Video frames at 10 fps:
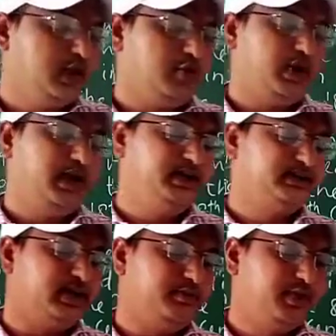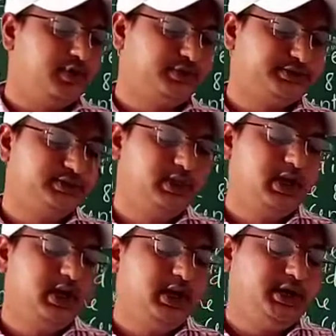Why it is said? Because
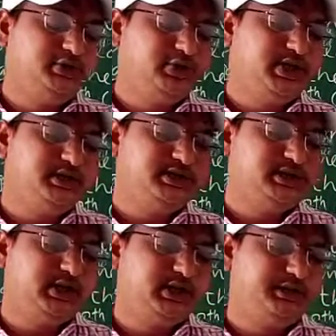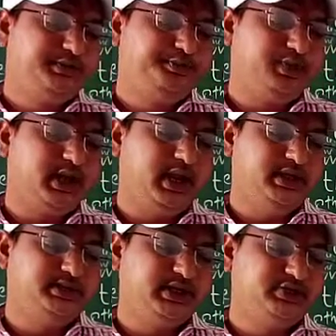historians treat
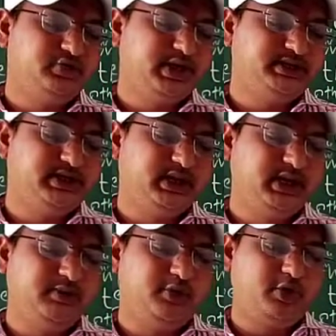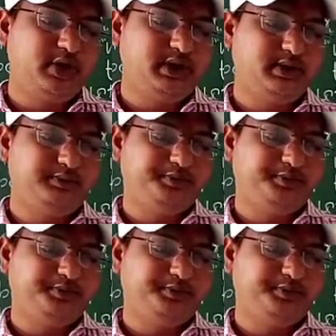8th century as a turning point